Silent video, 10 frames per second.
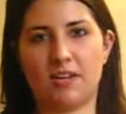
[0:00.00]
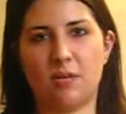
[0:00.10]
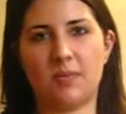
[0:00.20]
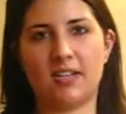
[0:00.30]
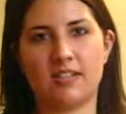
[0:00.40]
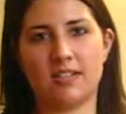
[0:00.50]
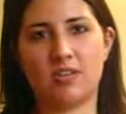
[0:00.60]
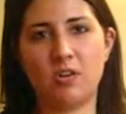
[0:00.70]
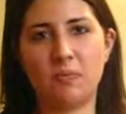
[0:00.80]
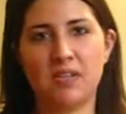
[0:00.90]
because as
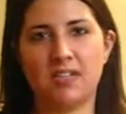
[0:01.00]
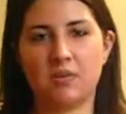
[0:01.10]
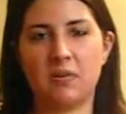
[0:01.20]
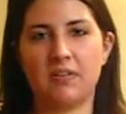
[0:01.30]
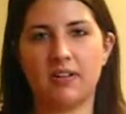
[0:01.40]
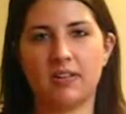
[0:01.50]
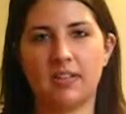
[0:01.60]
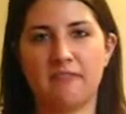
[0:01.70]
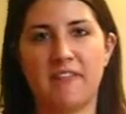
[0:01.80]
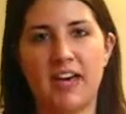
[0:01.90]
humans we
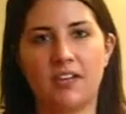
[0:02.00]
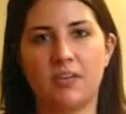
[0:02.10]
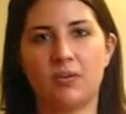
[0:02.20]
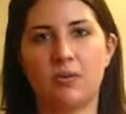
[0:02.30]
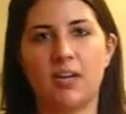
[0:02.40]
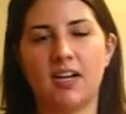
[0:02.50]
really value